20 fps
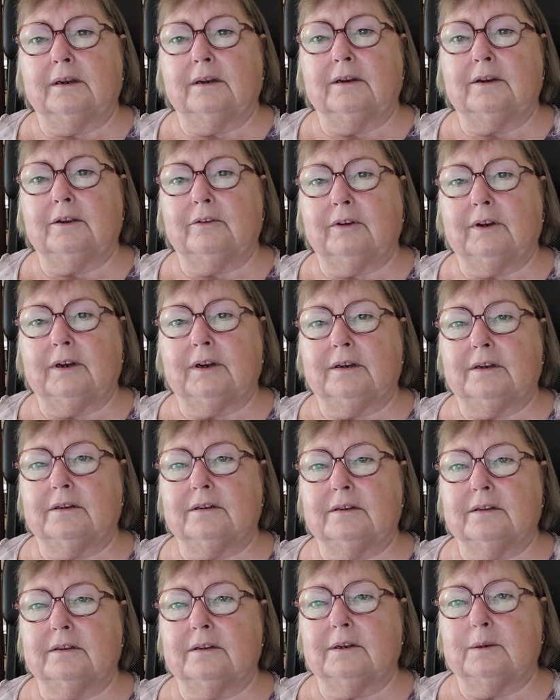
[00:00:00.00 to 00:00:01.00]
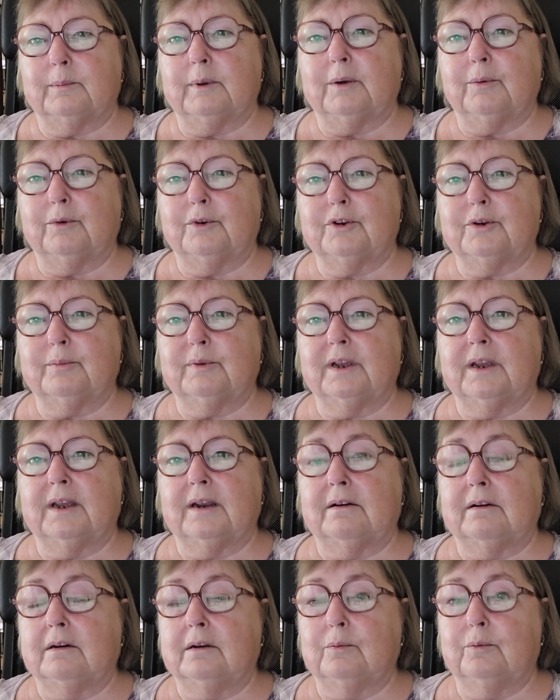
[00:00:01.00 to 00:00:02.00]
I knew I needed to think about washing my
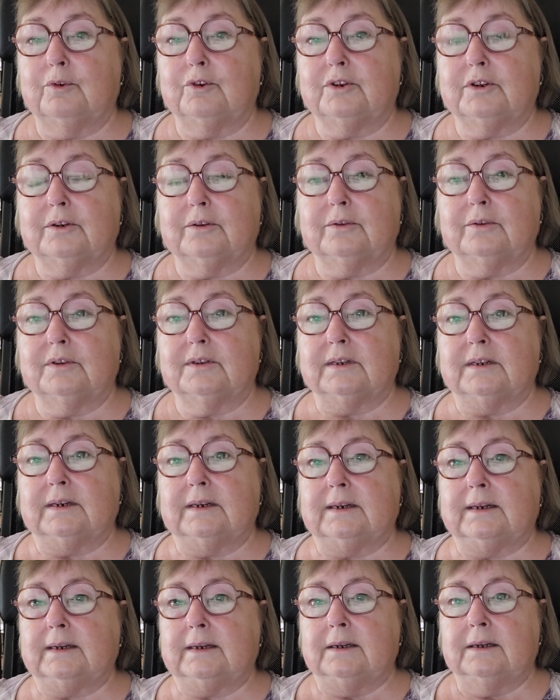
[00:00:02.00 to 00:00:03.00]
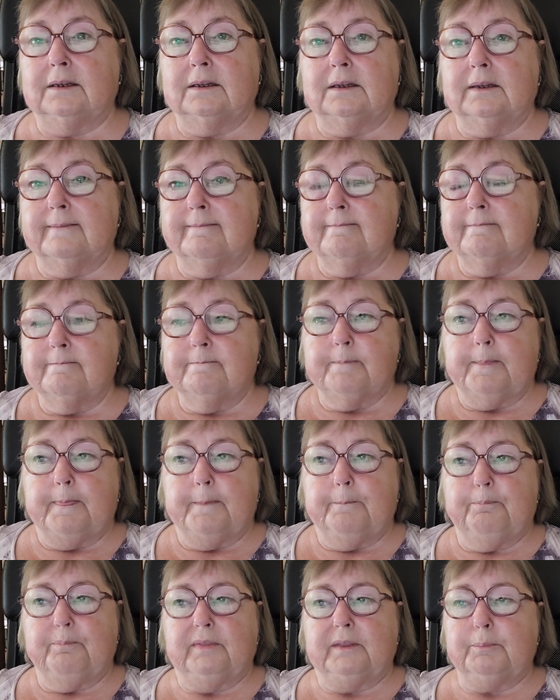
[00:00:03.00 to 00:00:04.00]
hair, and I washed it on the Sunday.
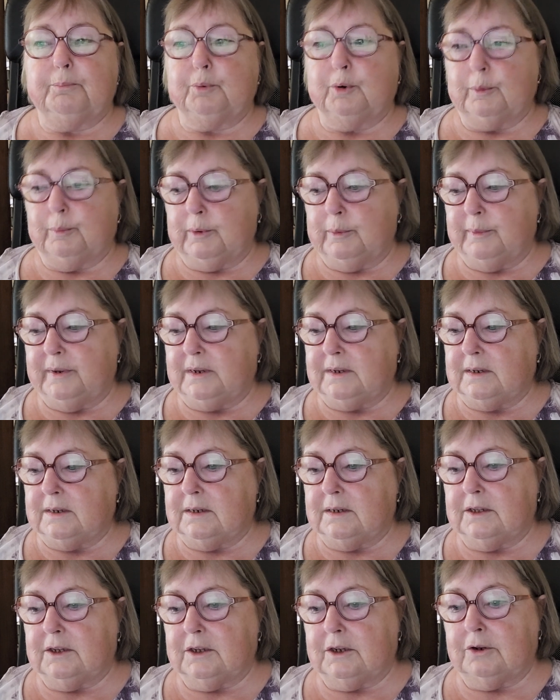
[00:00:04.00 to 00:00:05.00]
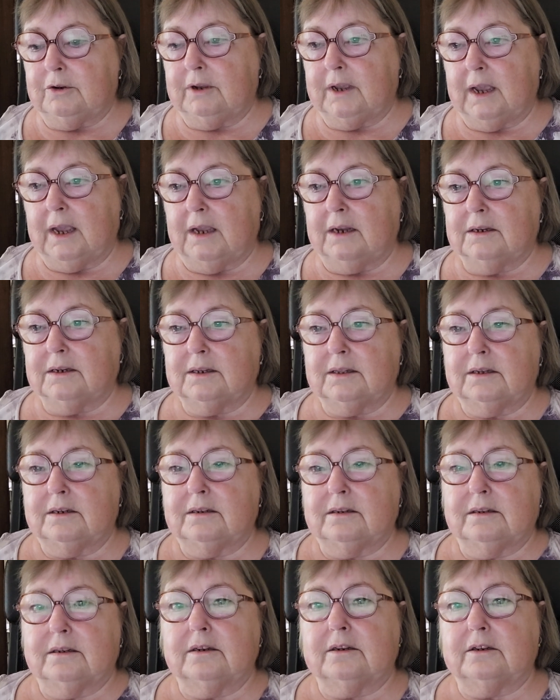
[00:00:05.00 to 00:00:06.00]
The problem is that you get into
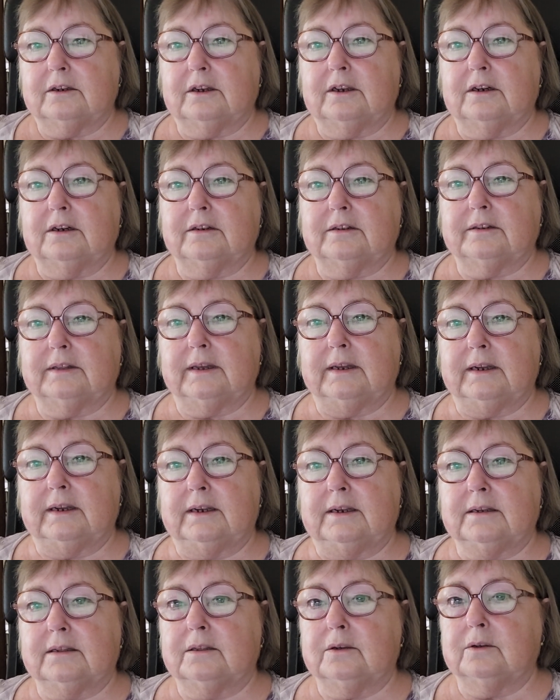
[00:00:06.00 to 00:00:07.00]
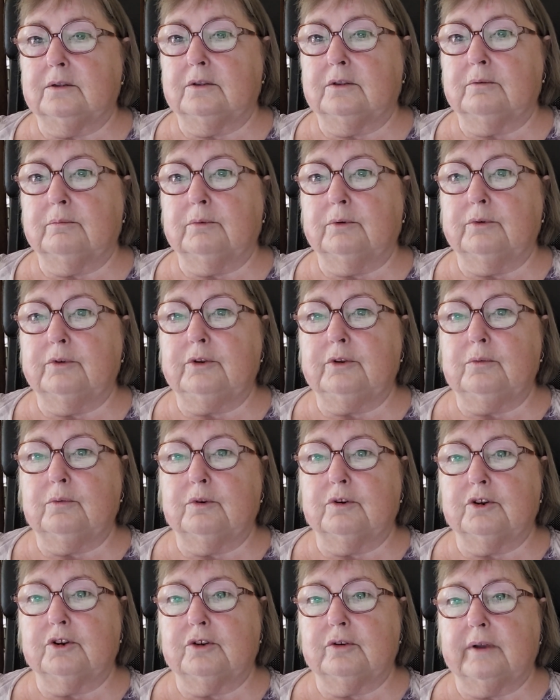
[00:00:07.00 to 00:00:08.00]
this circular thing, is that the more you
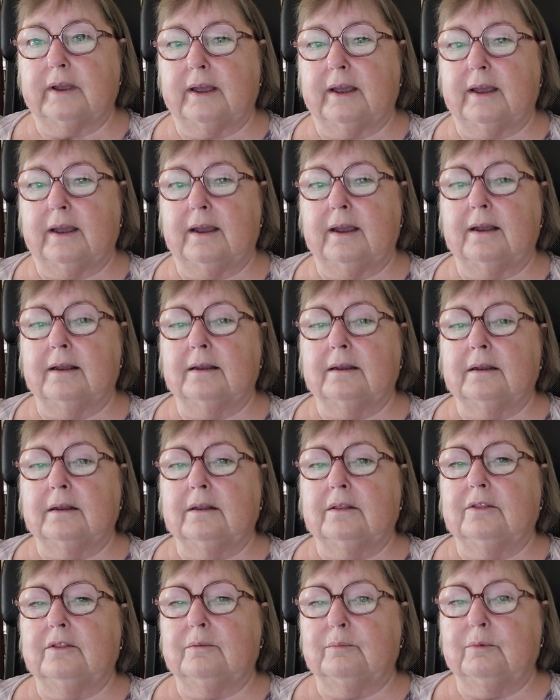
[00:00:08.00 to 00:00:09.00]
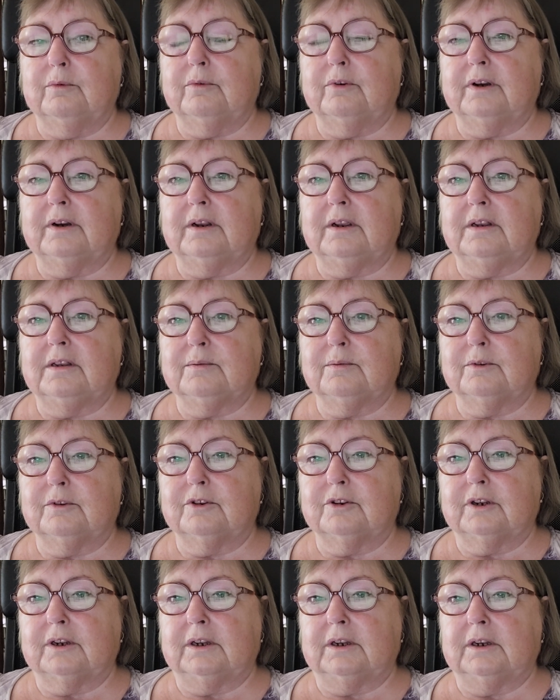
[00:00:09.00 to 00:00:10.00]
wash your hair, the more it needs
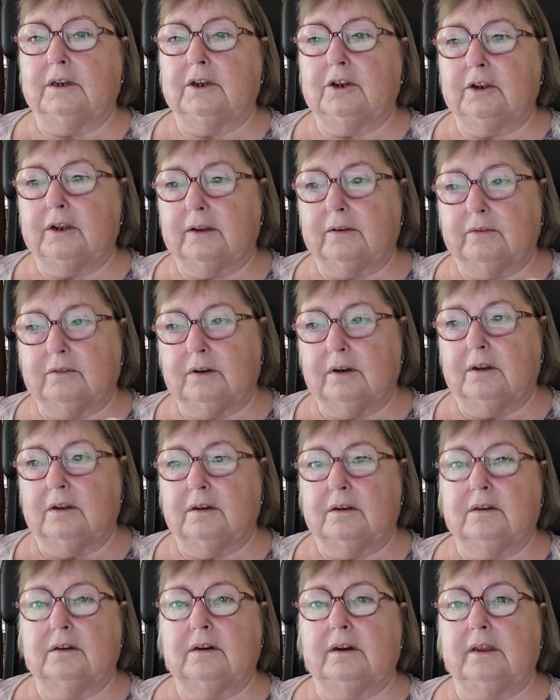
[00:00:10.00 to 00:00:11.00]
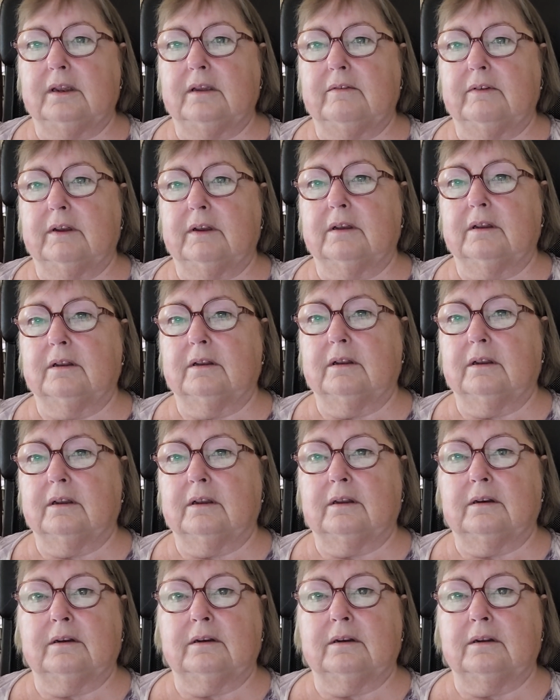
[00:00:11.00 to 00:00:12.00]
washing, and you have to learn to leave it
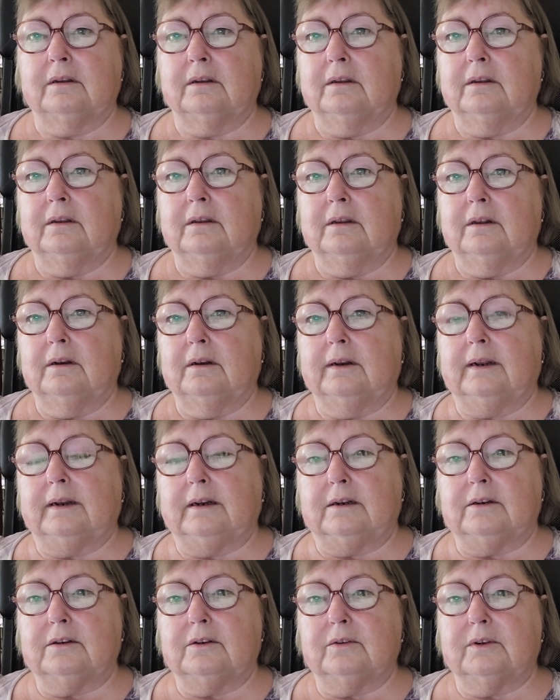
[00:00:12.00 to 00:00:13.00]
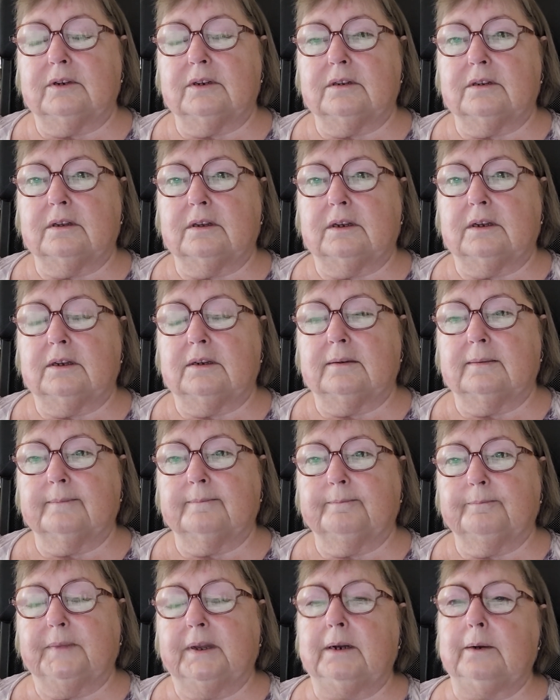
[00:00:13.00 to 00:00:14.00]
and let it do its thing.
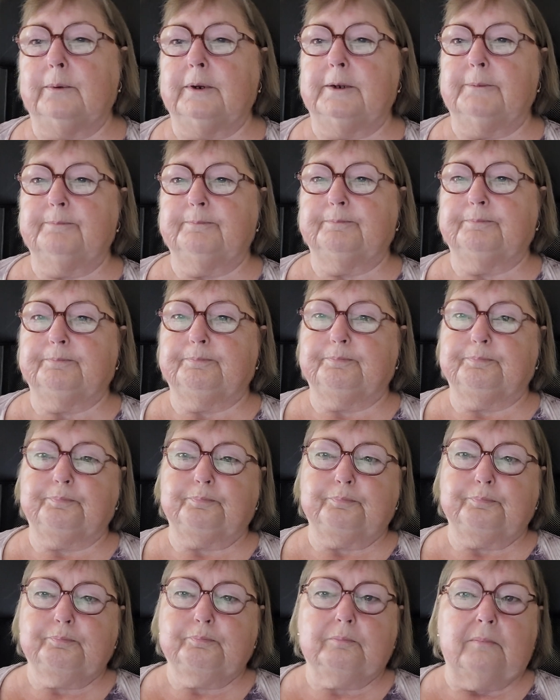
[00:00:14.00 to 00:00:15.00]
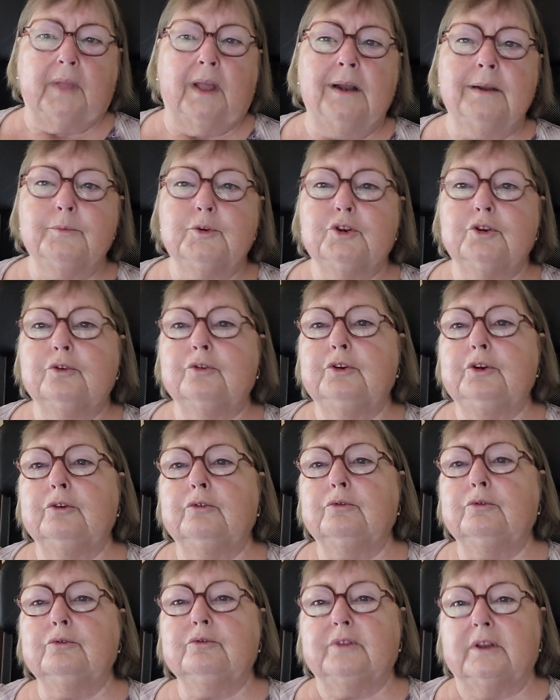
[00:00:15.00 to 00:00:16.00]
Anyway, I'm sure
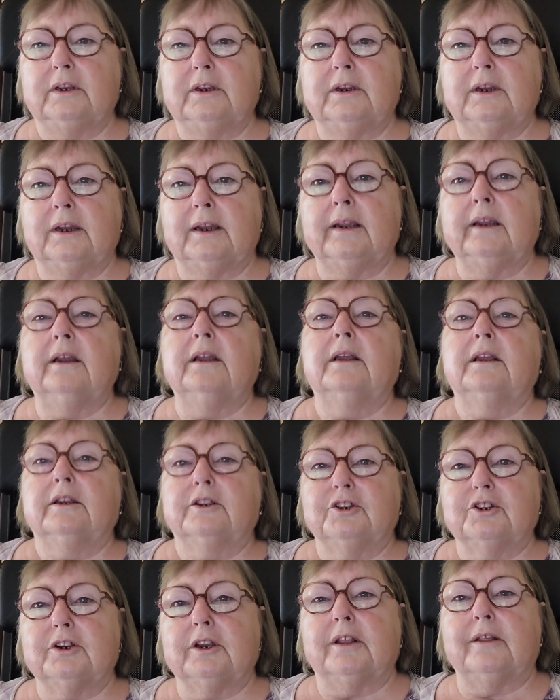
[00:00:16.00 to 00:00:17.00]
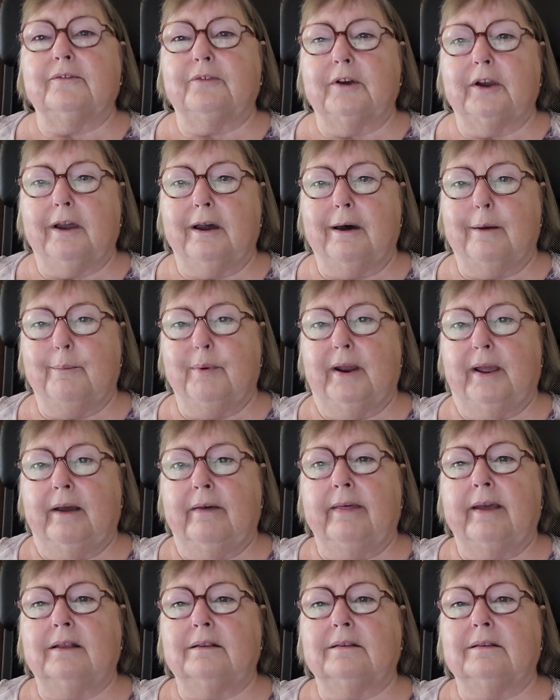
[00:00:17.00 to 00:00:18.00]
you're all thinking, shut the fuck up
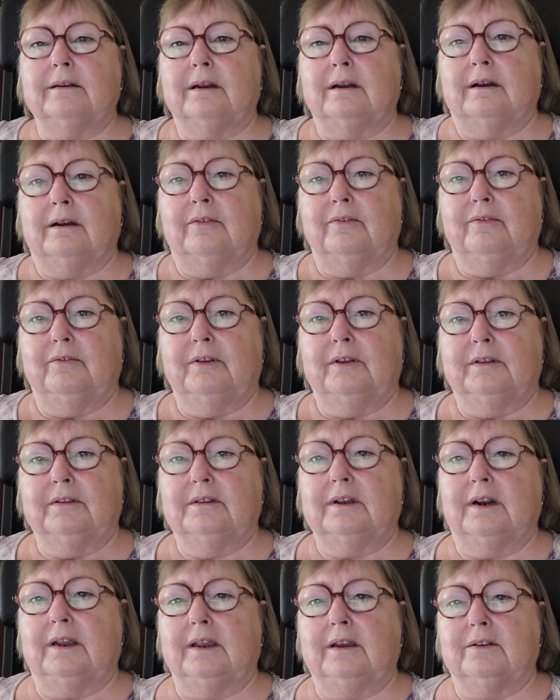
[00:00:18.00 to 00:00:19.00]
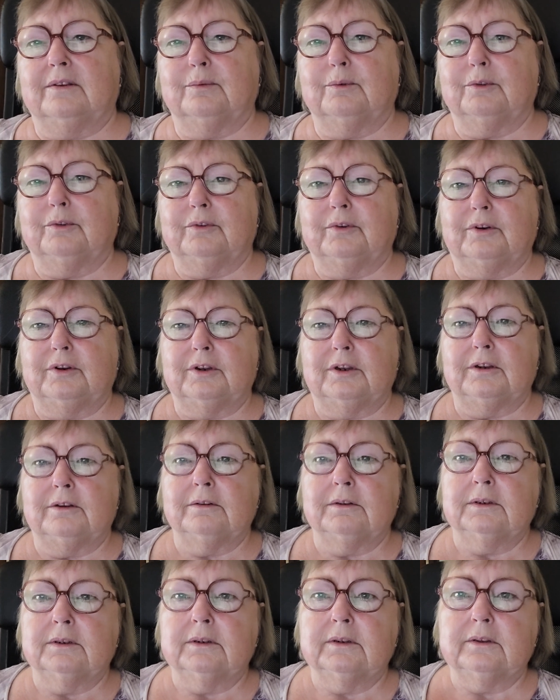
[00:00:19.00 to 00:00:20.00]
now, that's enough telling us what to do.
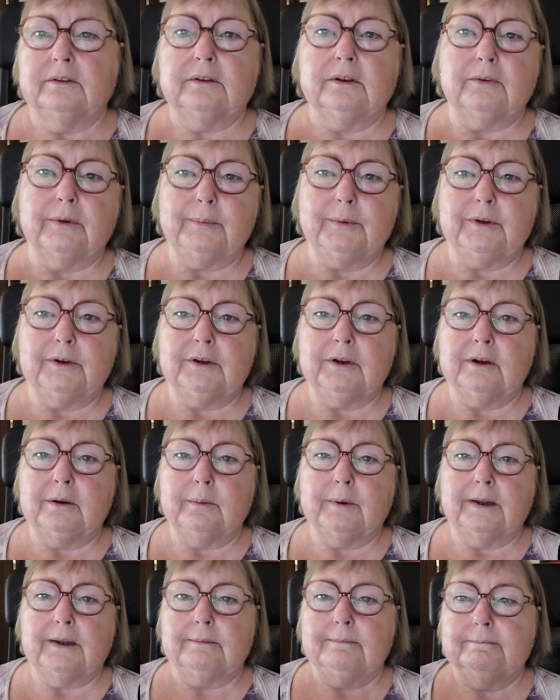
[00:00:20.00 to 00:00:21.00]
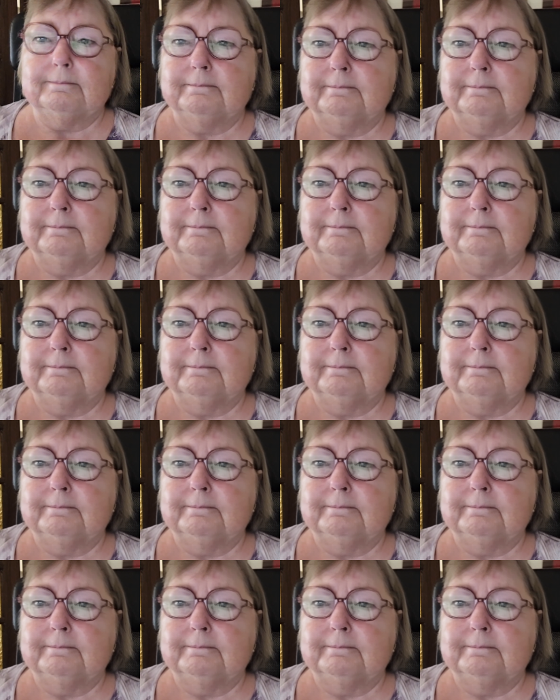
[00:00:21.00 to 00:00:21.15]
So I'm going to go away.